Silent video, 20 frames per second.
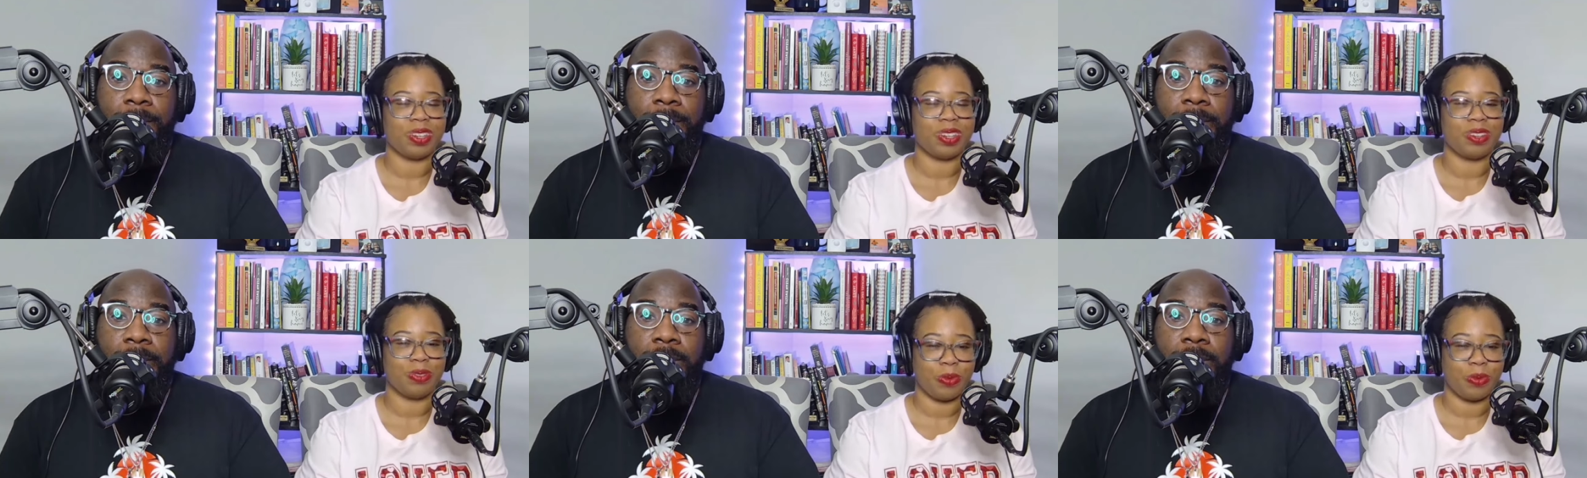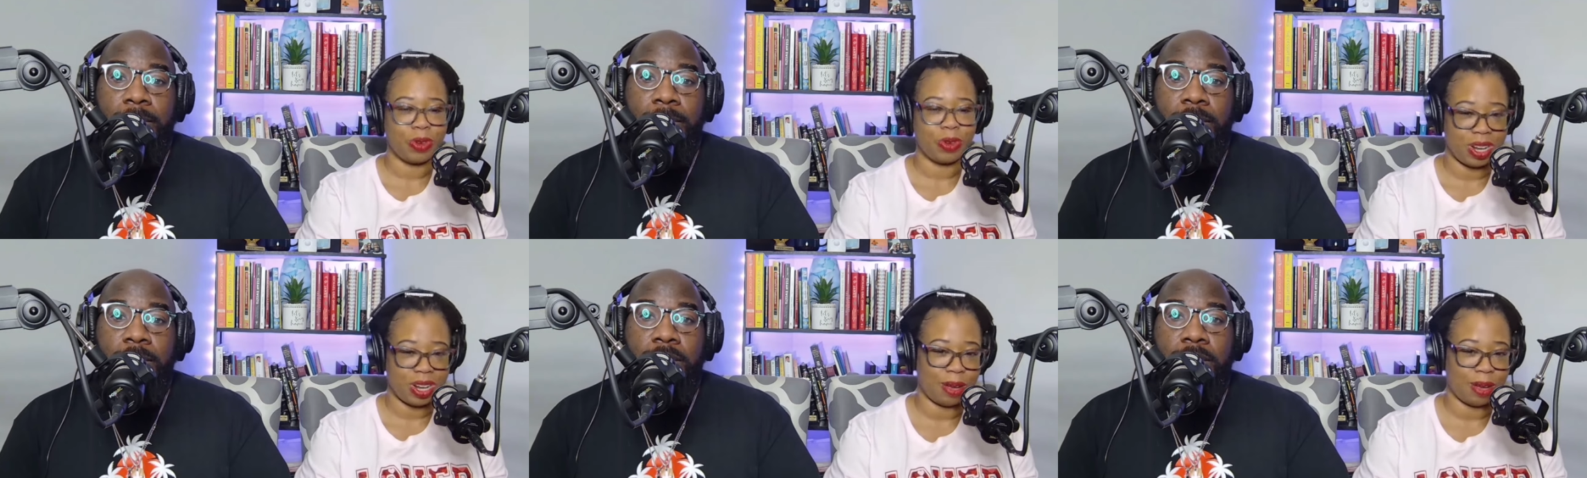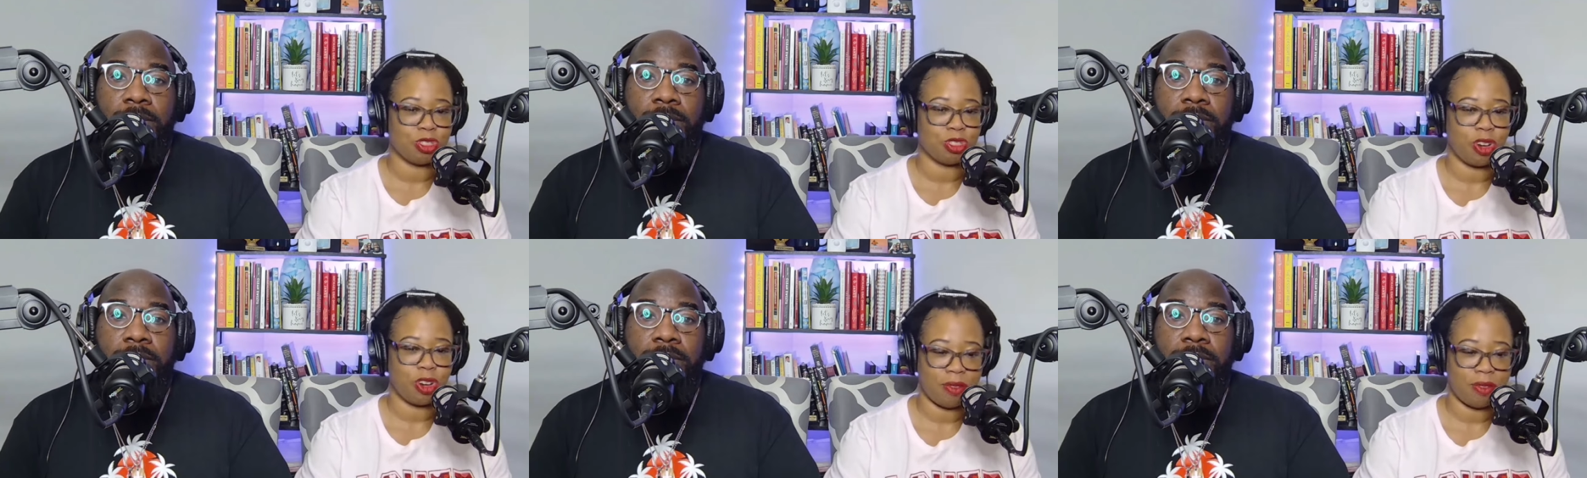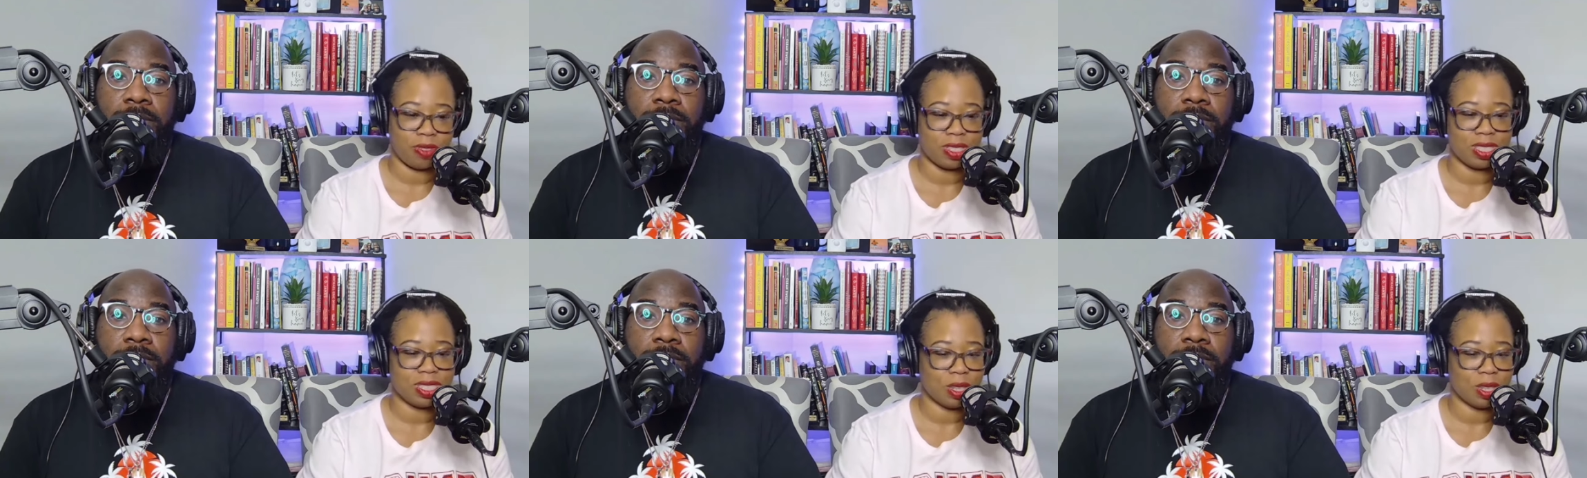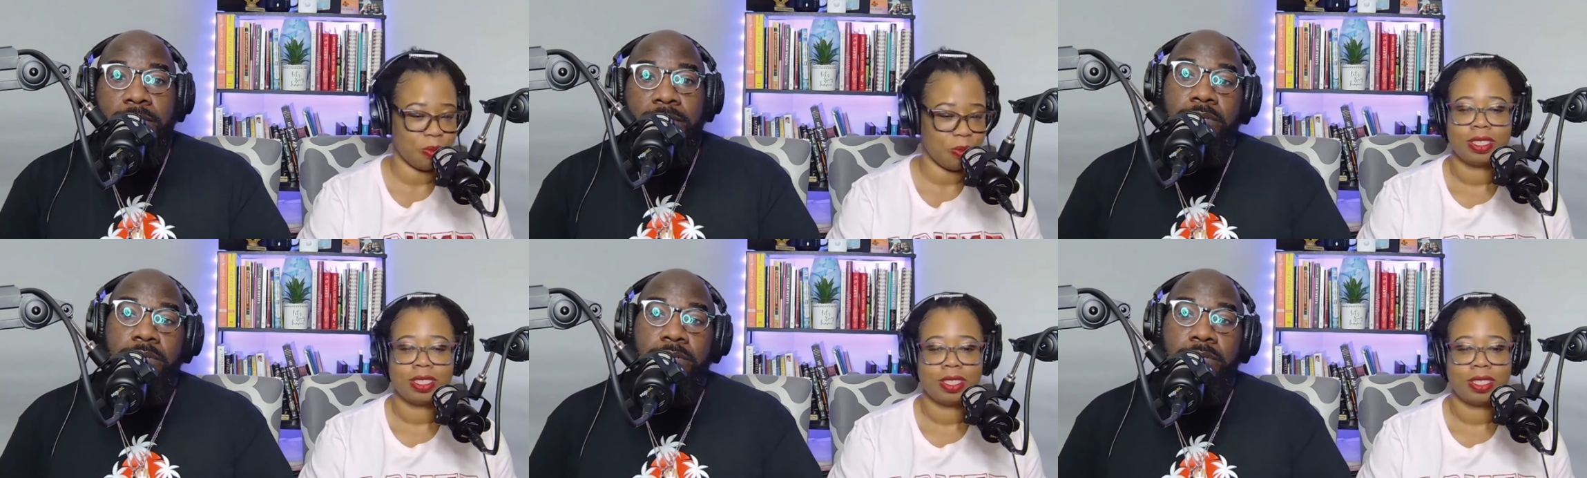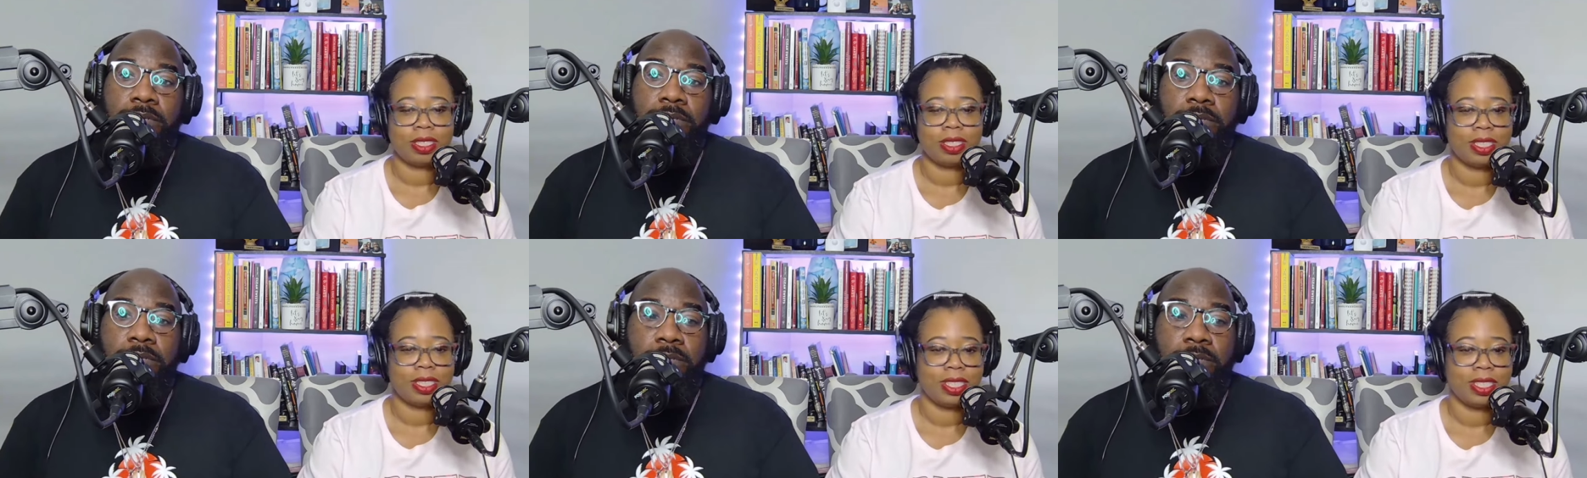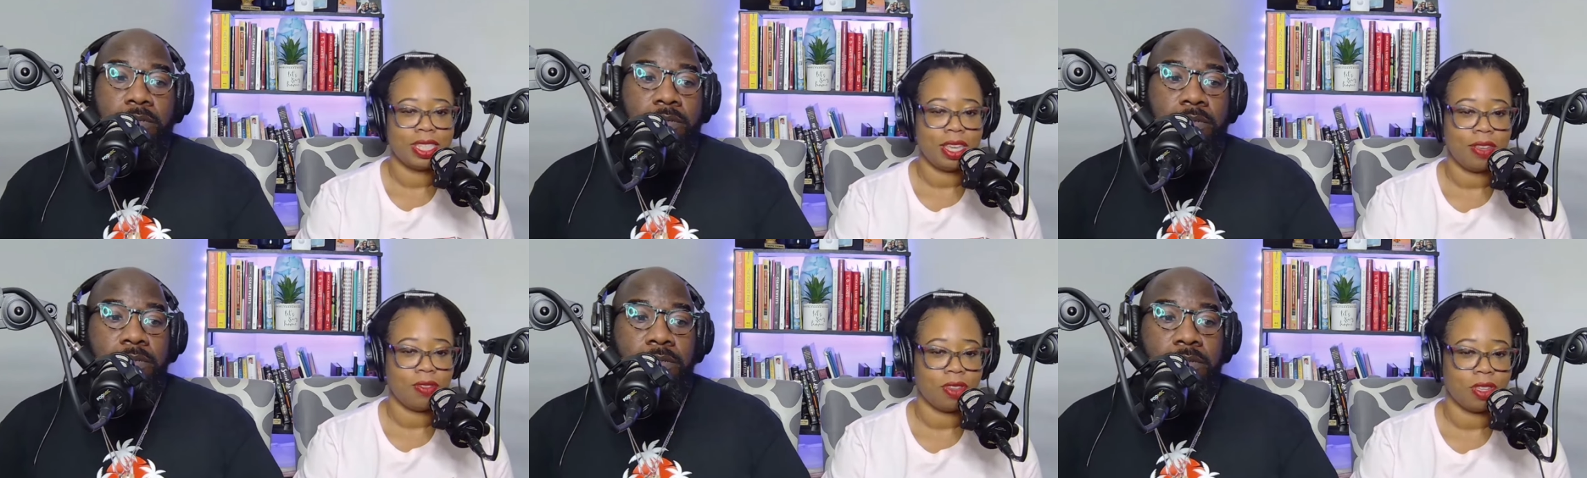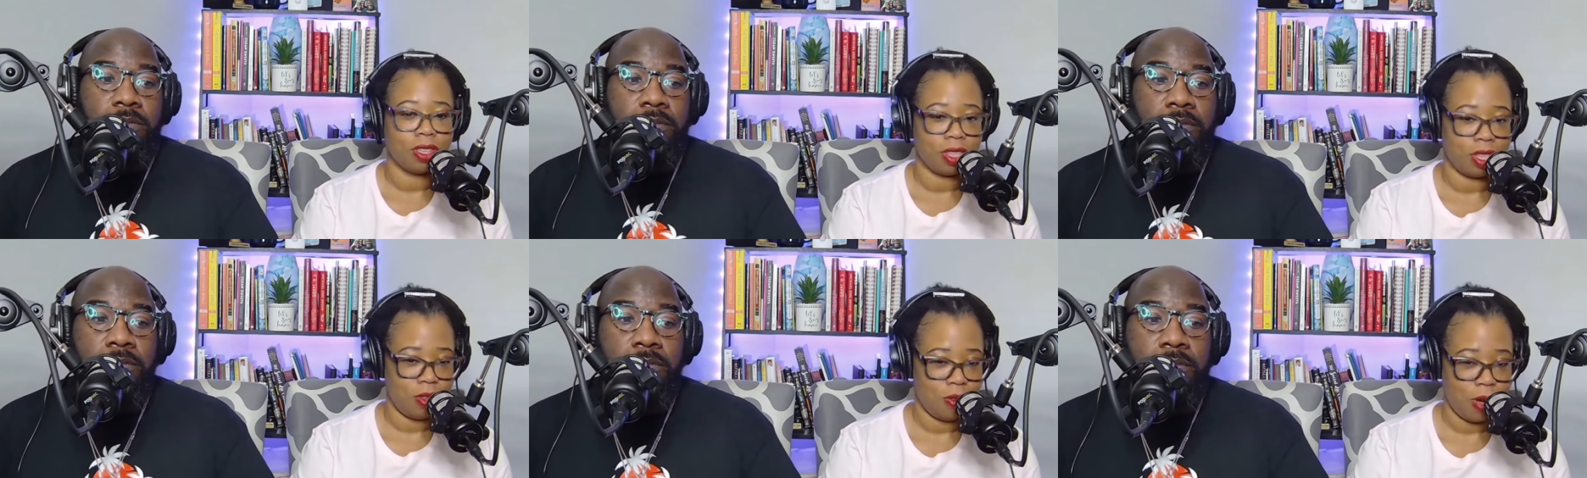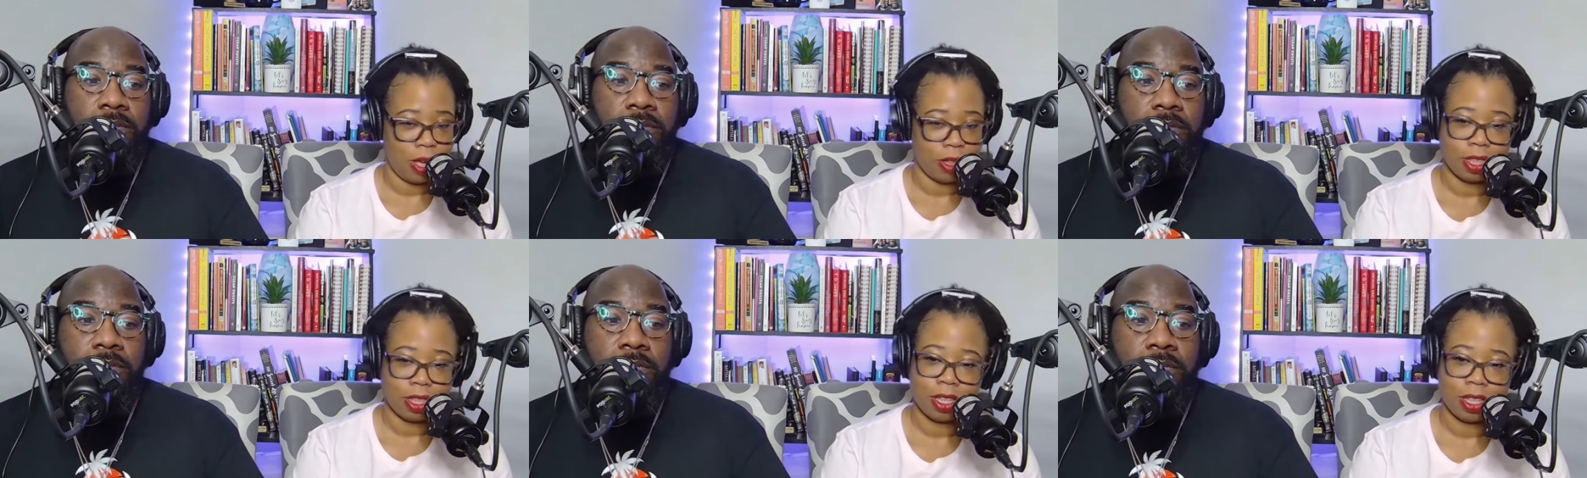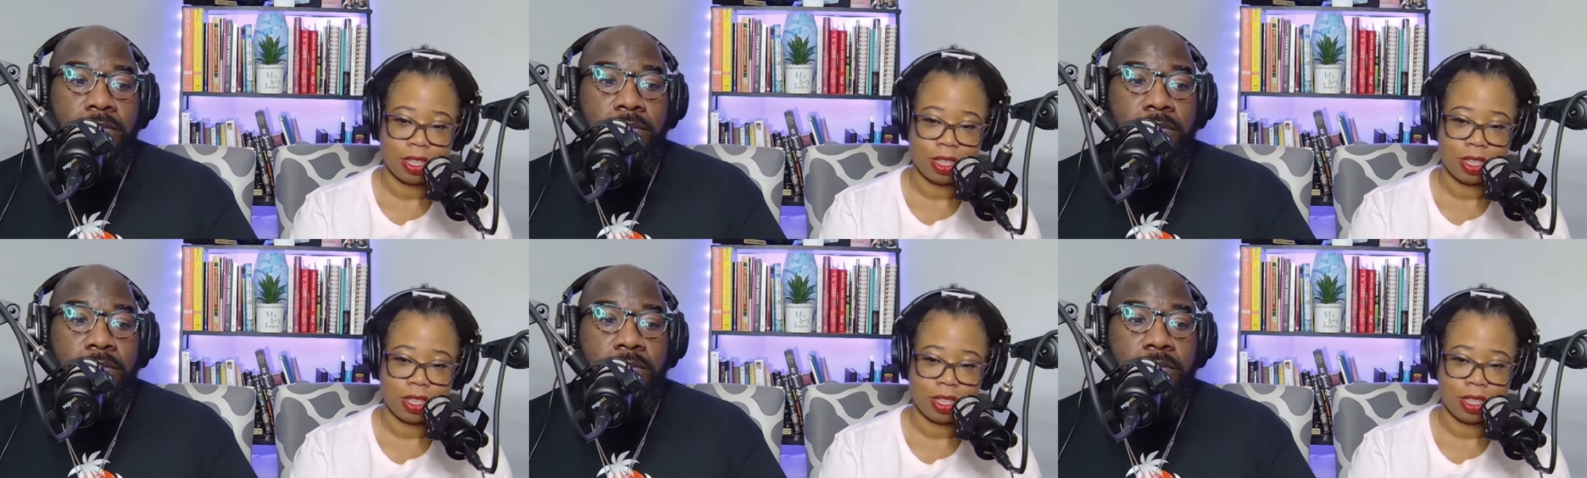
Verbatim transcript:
Speaker 1: when I'm traveling somewhere. Yeah. Teva, you out there?